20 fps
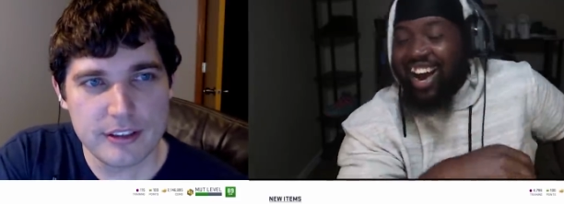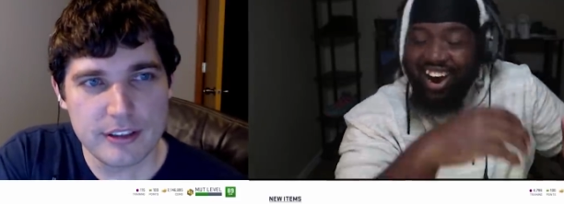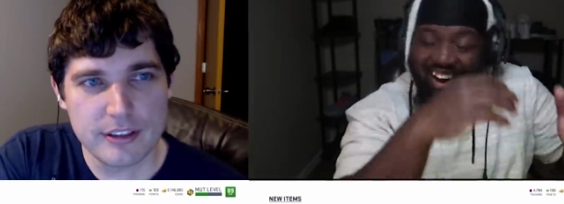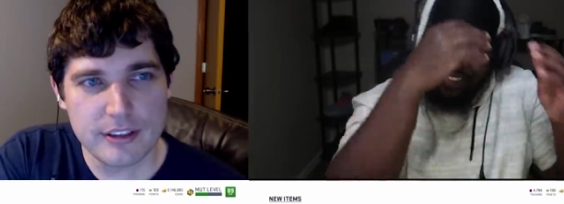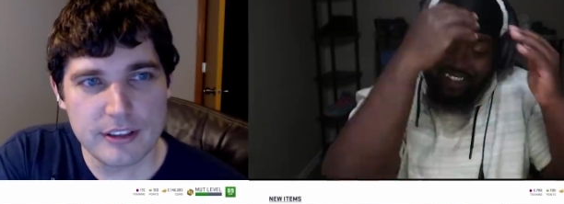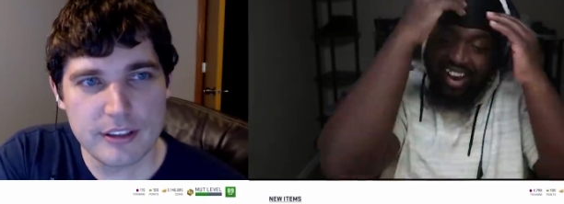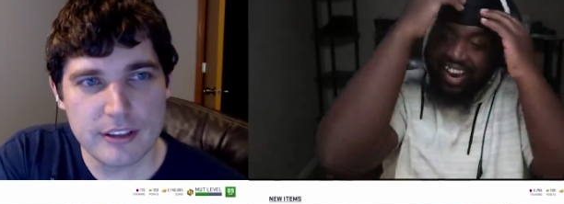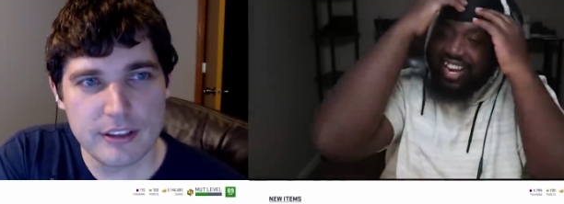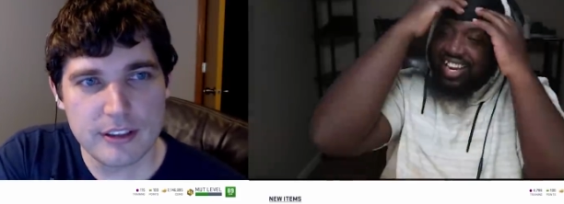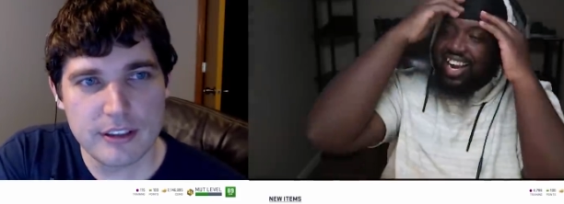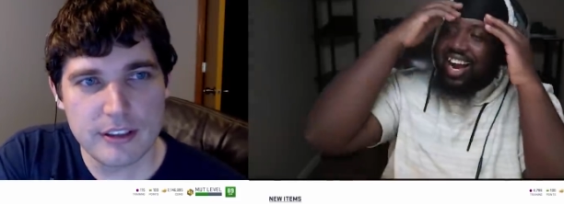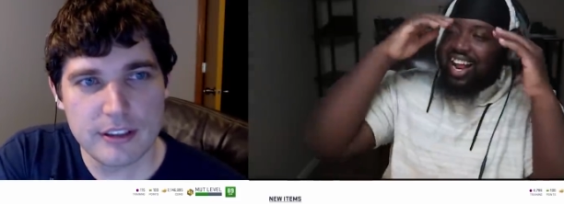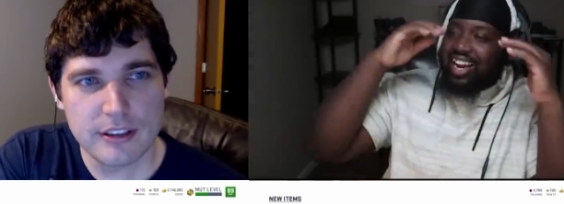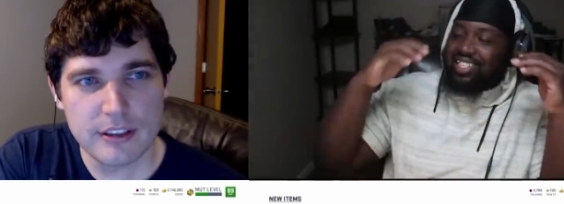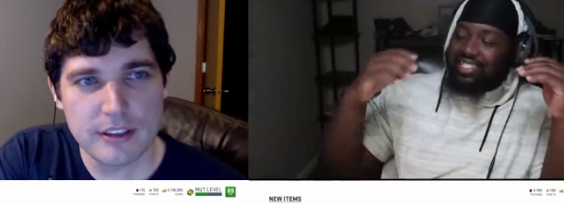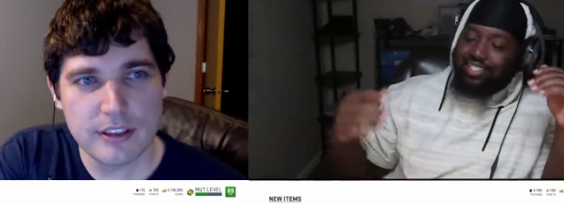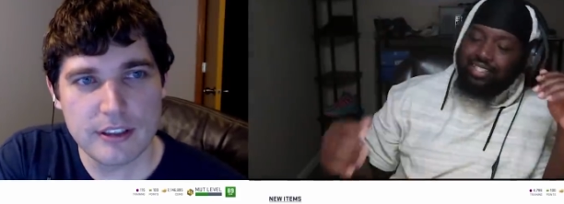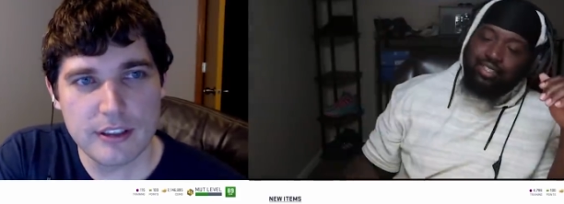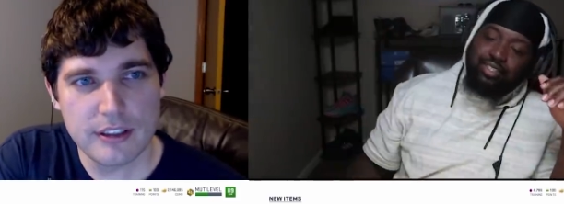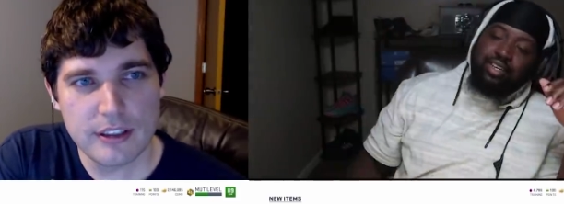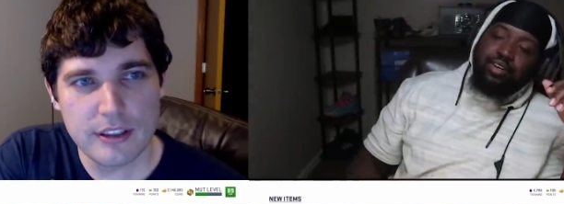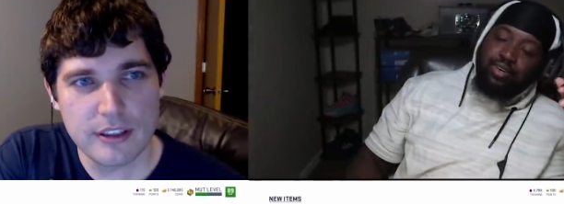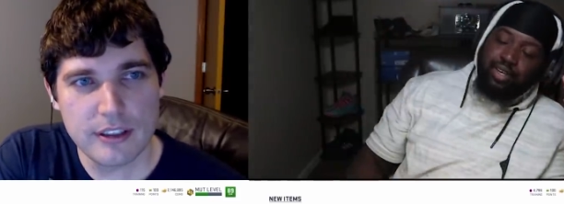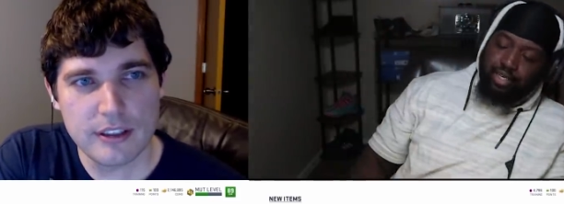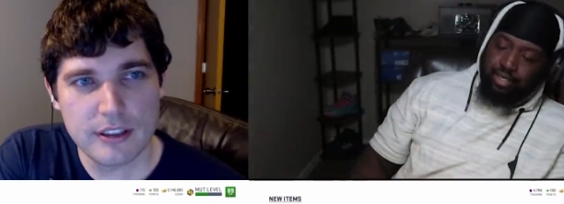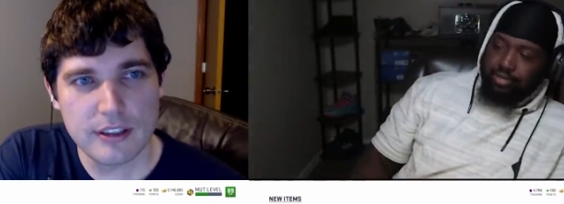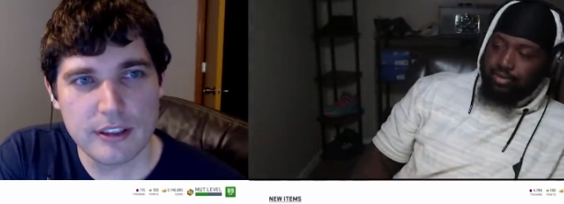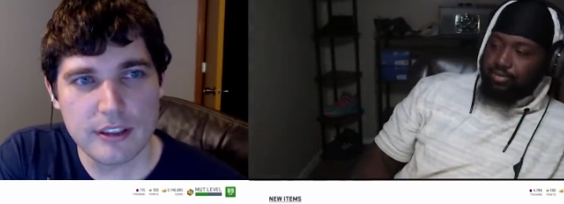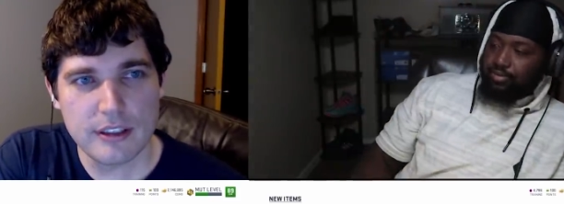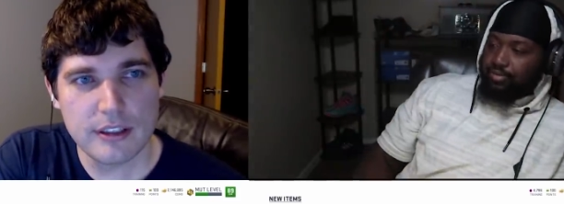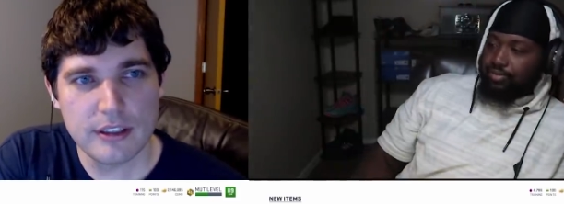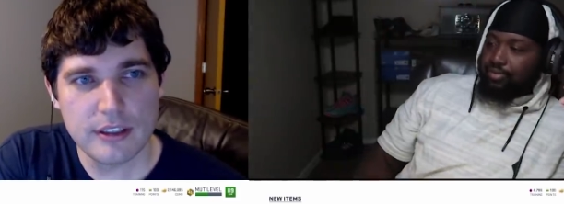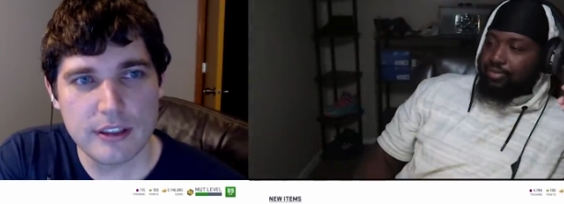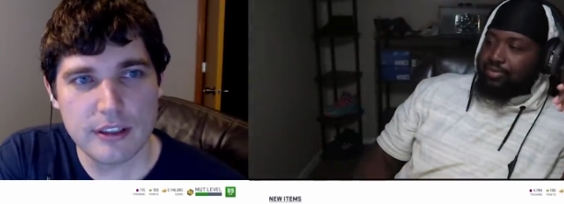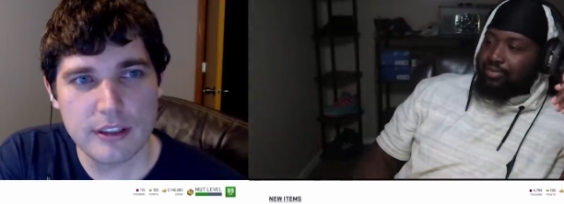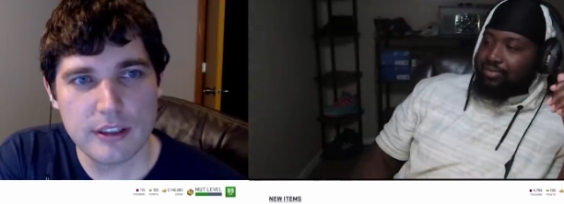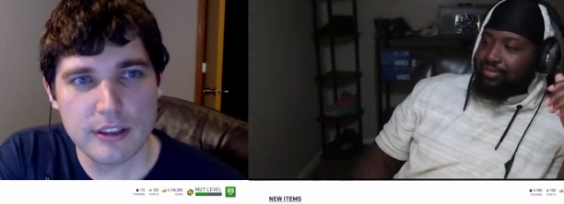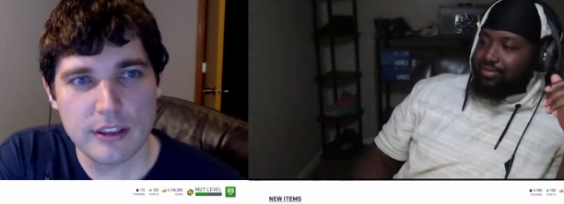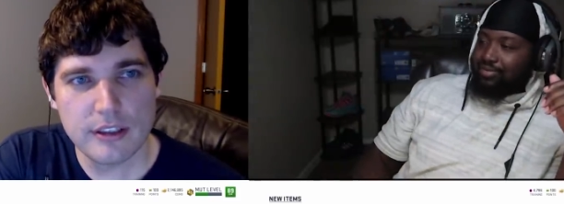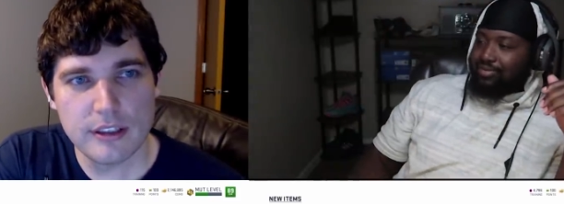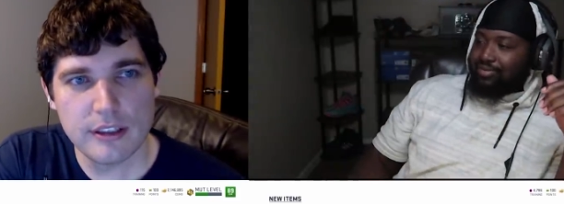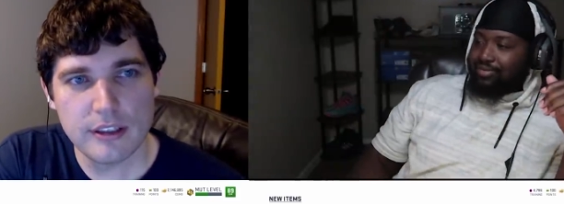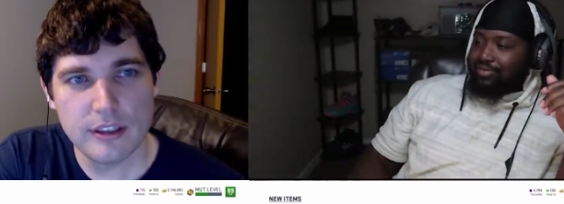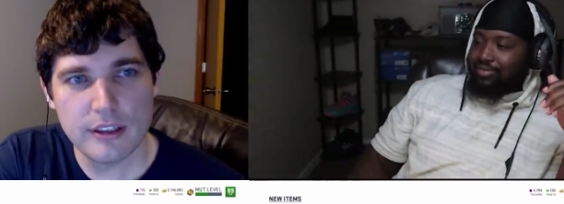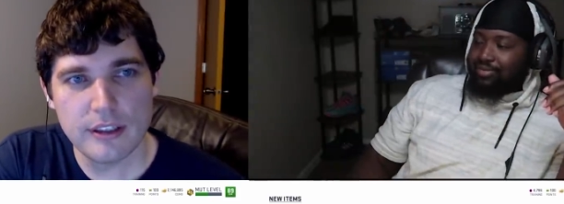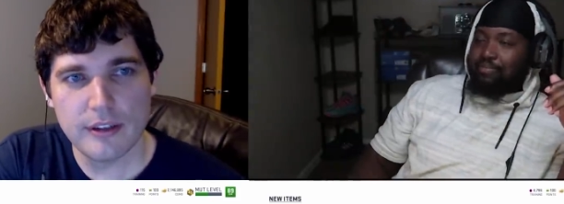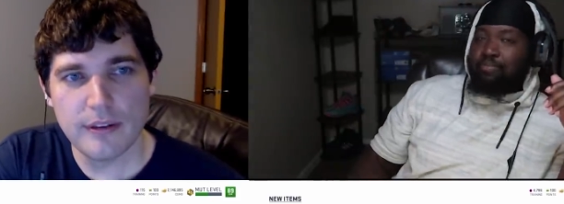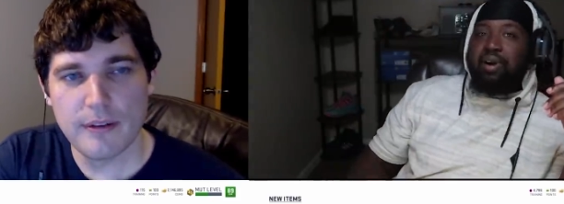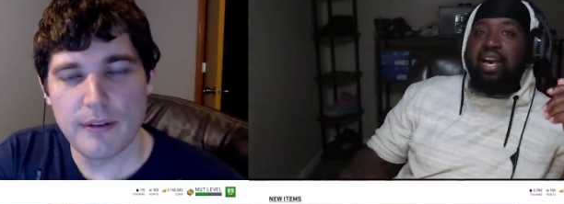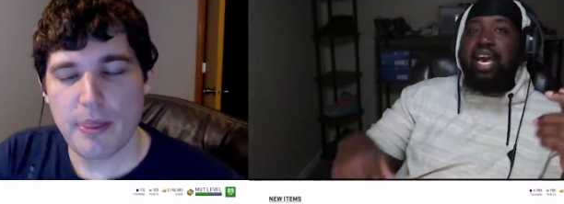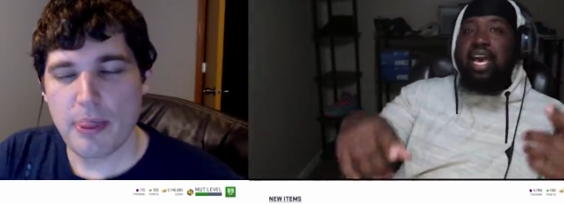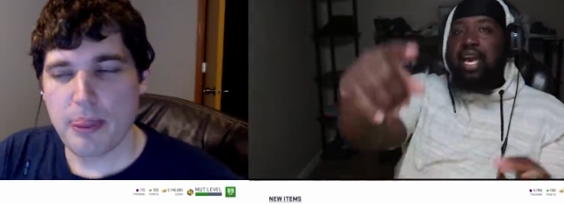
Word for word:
Speaker 1: oh my god, this is annoying. But